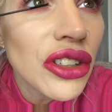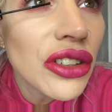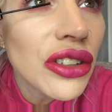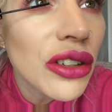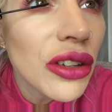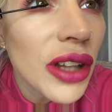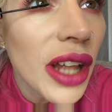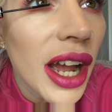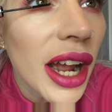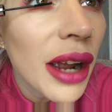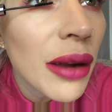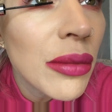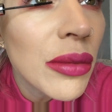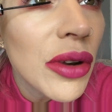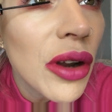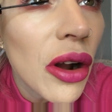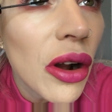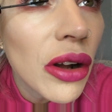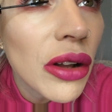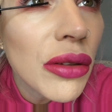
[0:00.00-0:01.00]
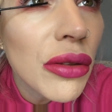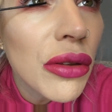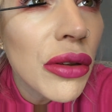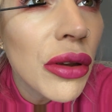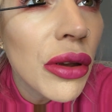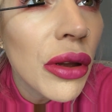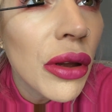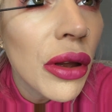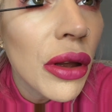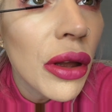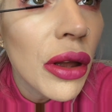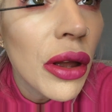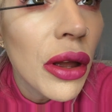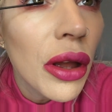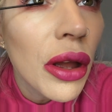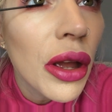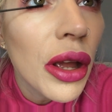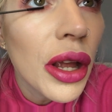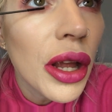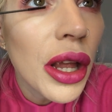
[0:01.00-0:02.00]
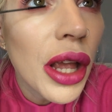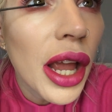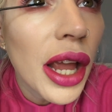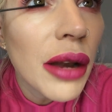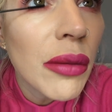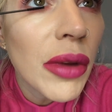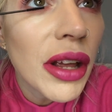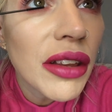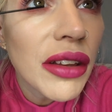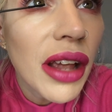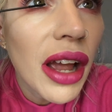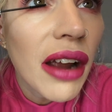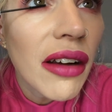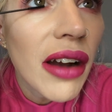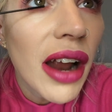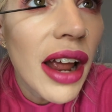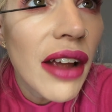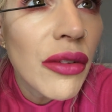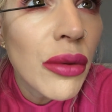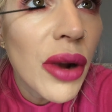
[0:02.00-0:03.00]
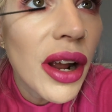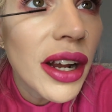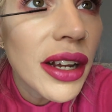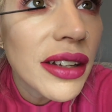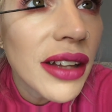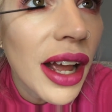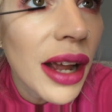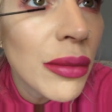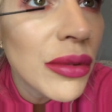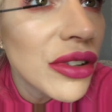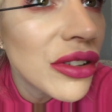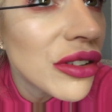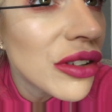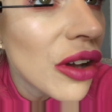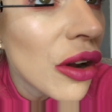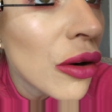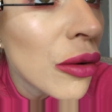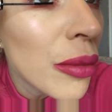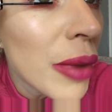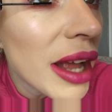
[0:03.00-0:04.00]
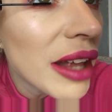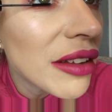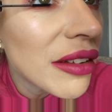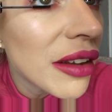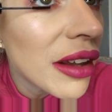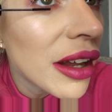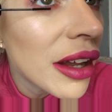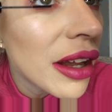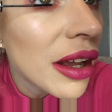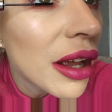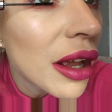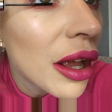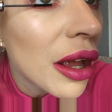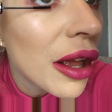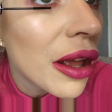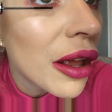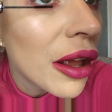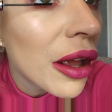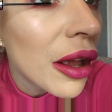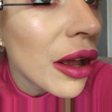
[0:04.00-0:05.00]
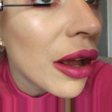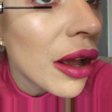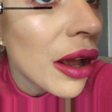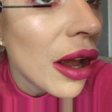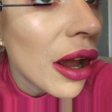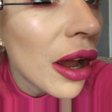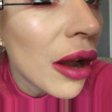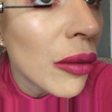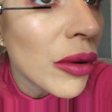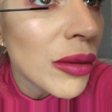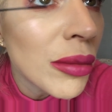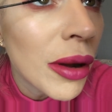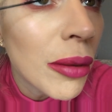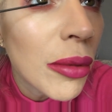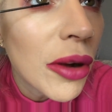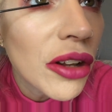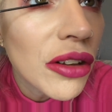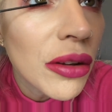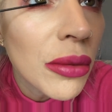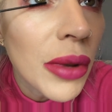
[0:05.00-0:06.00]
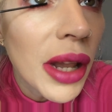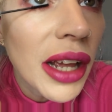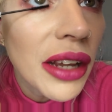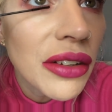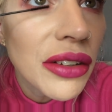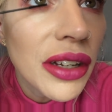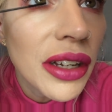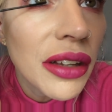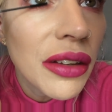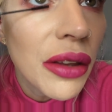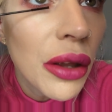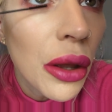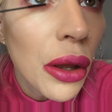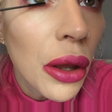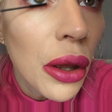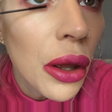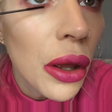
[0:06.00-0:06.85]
just so that I'm not getting mascara everywhere because I'm so messy uh, with my bottom lashes